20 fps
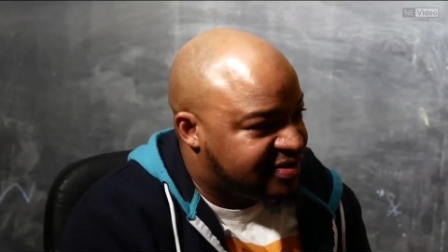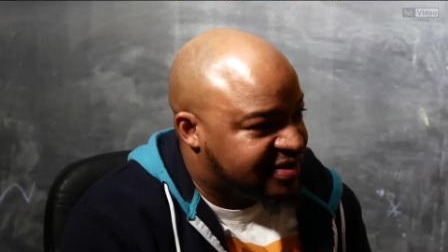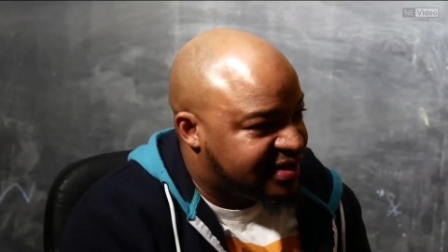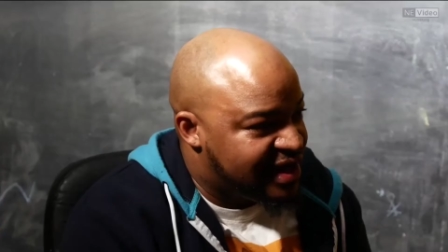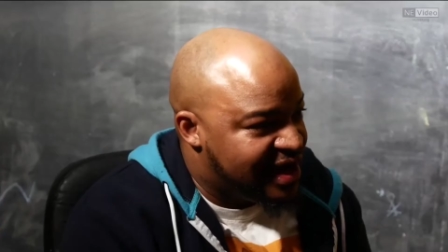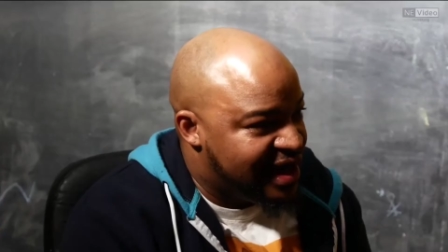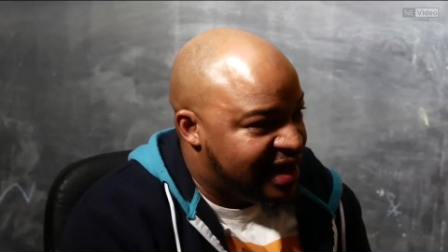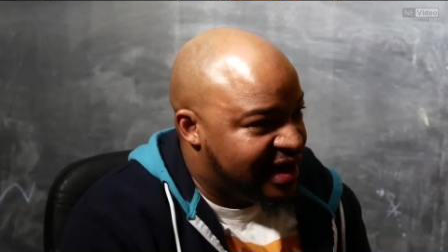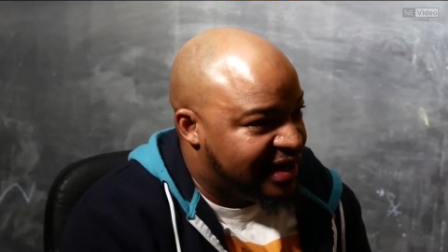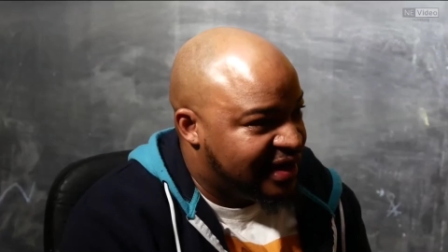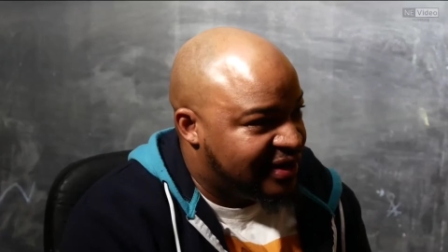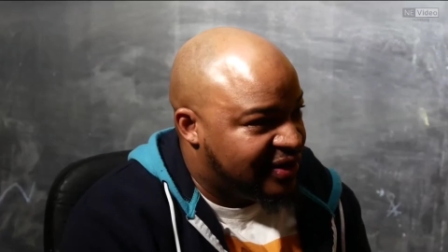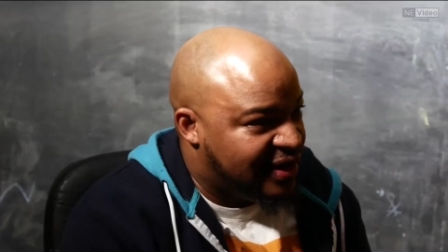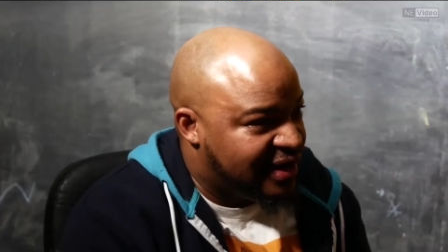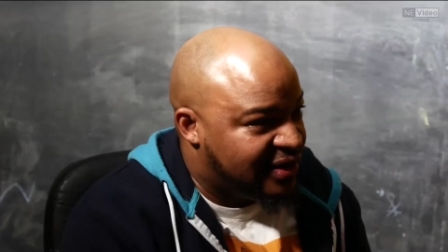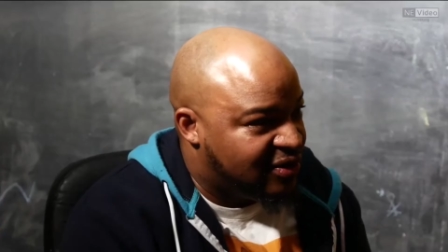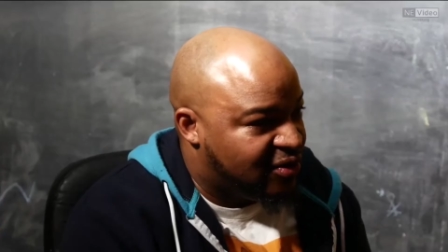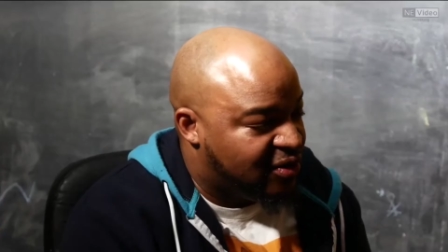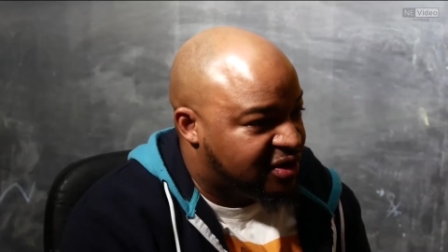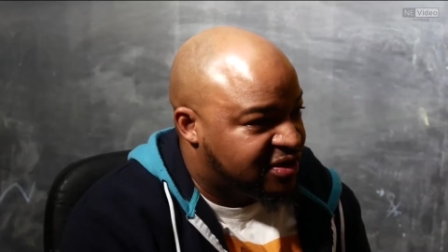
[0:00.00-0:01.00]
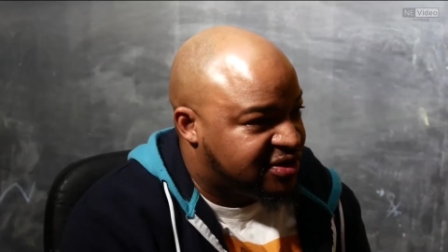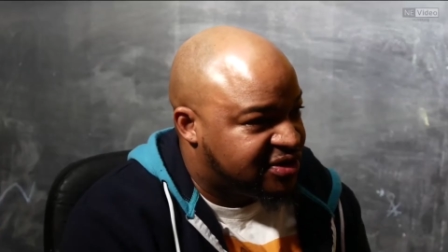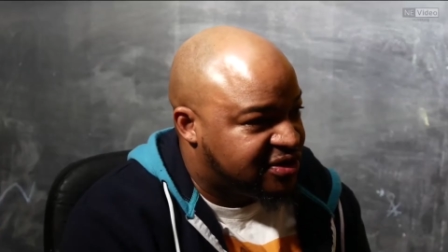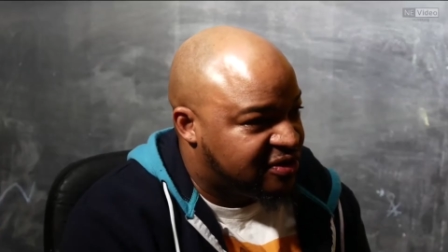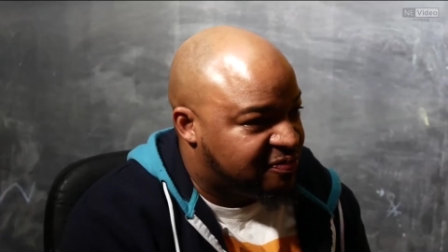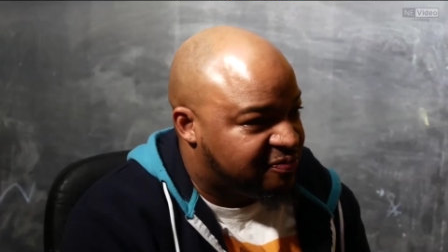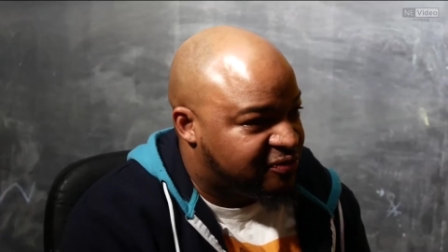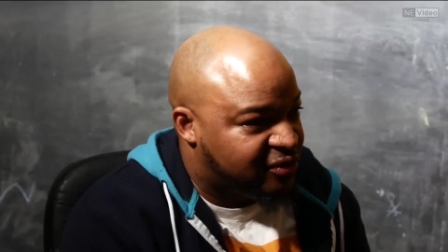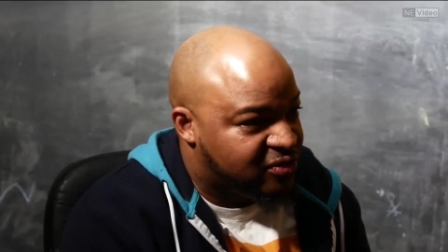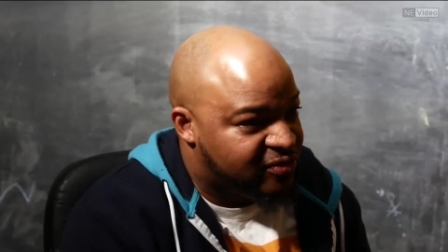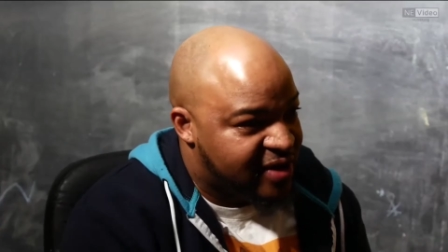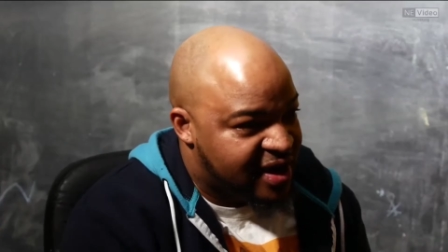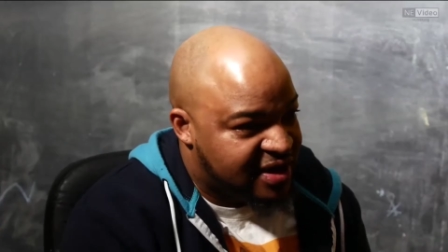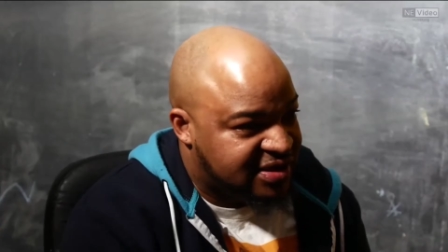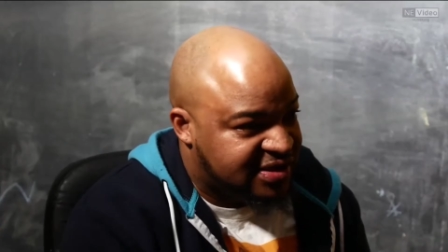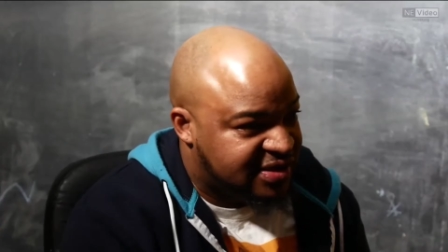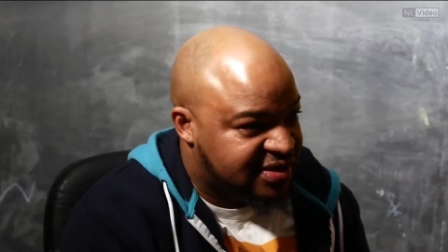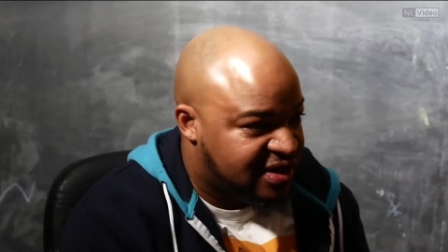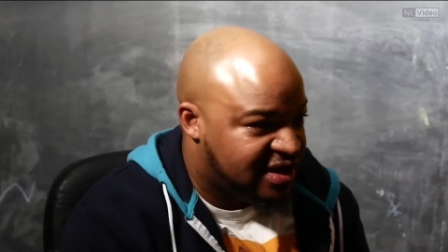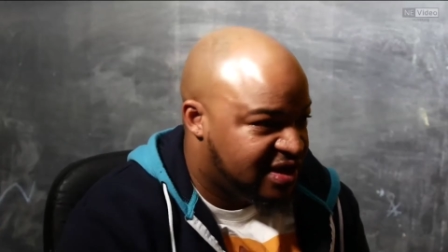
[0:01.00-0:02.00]
what I'm saying? In order to
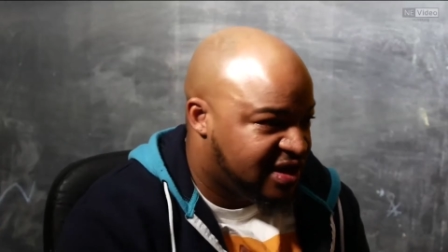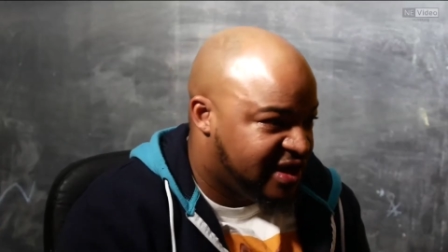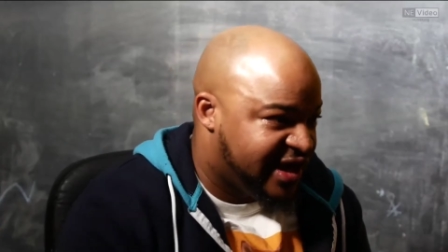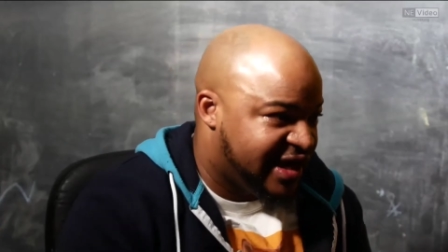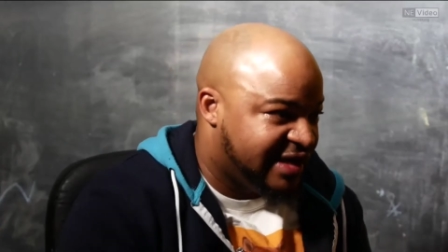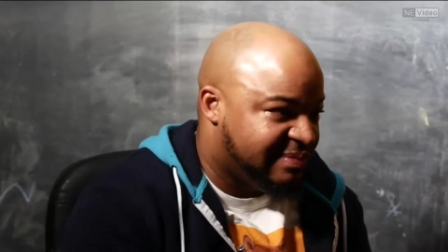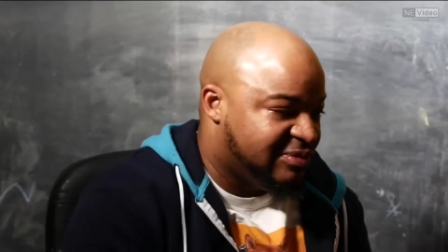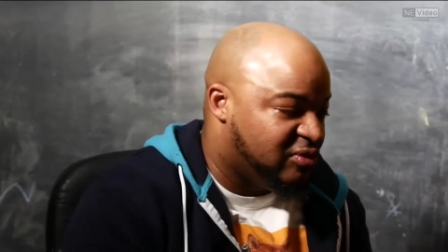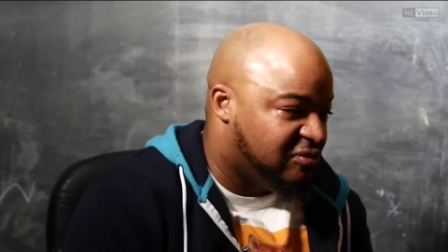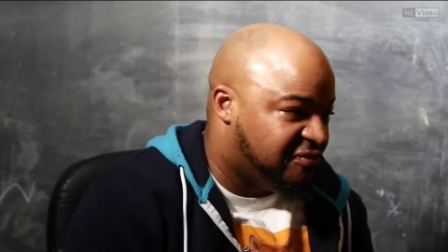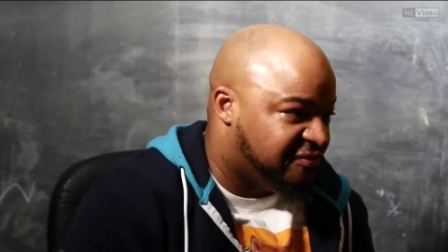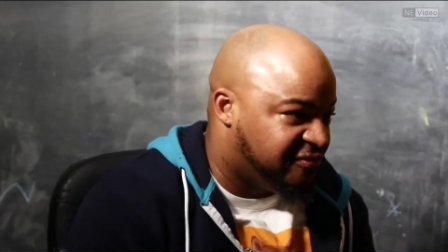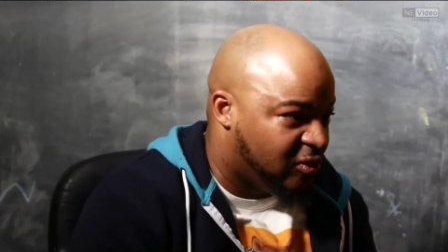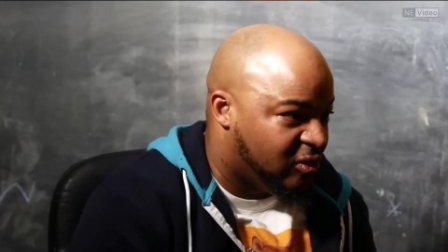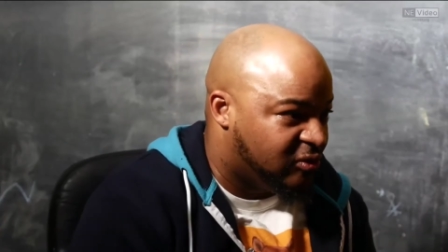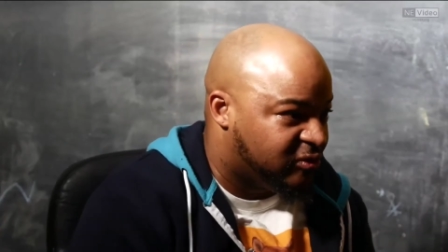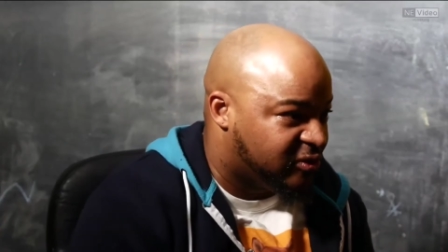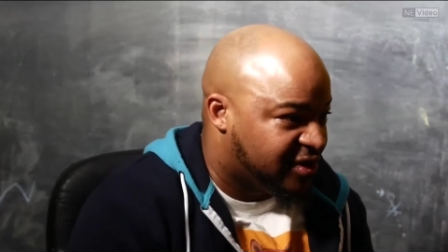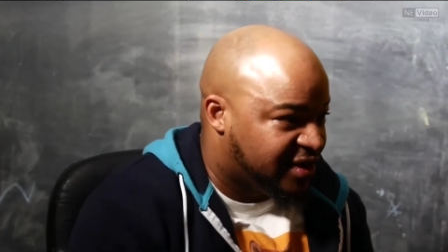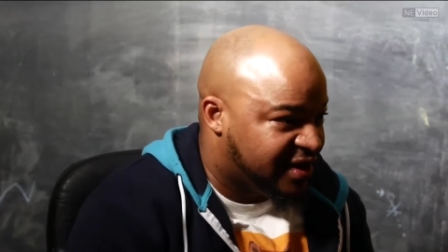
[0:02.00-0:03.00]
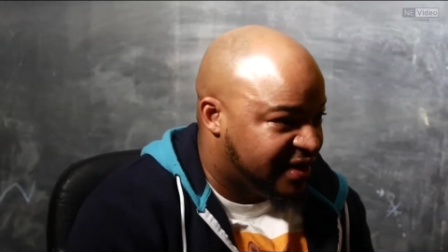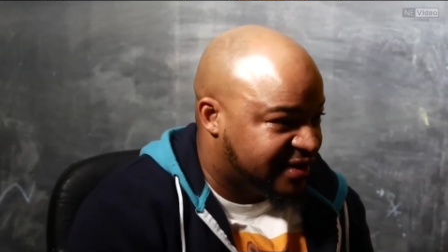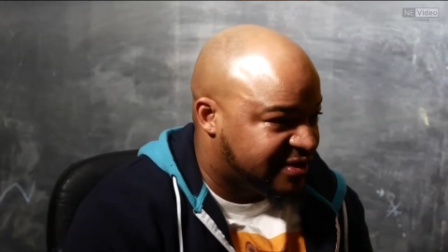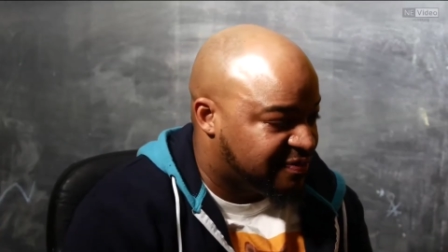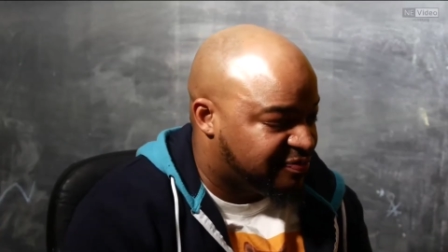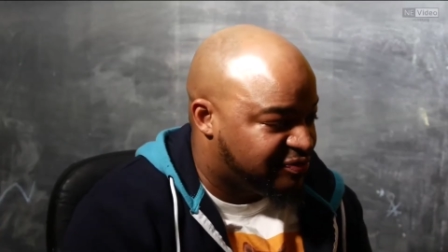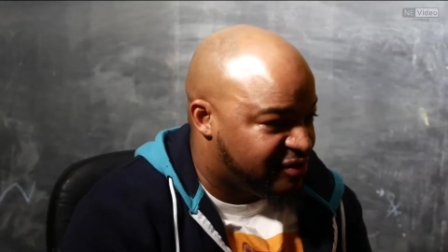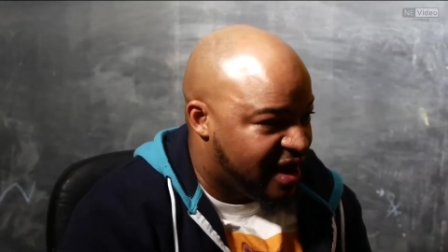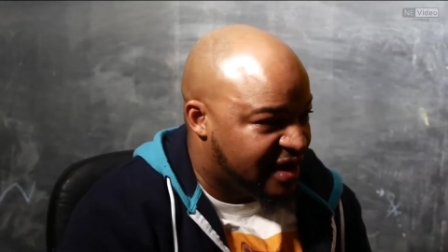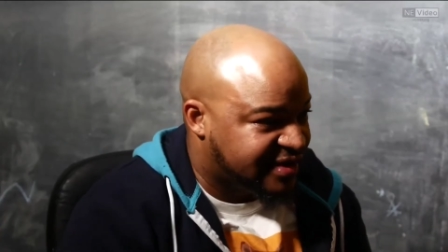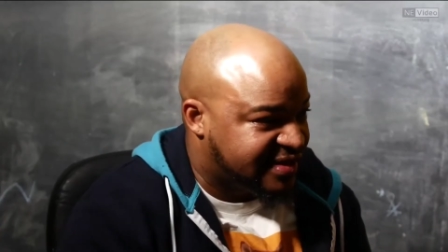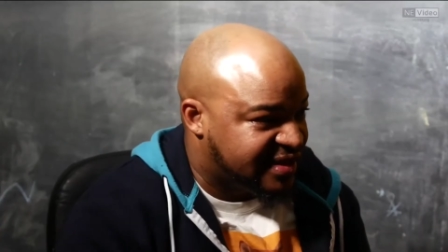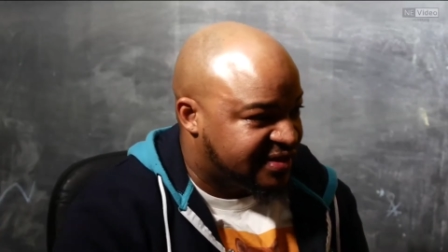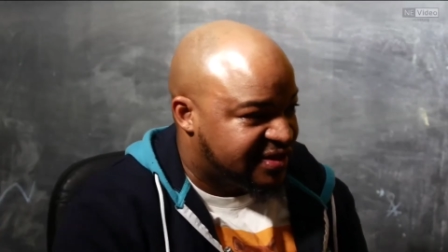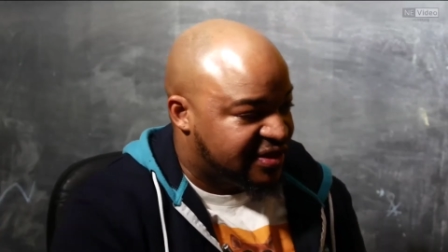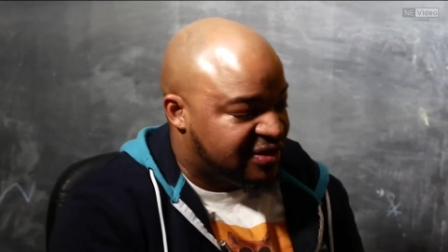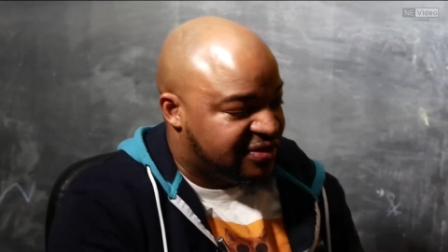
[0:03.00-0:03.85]
progress and move forward, it's a process.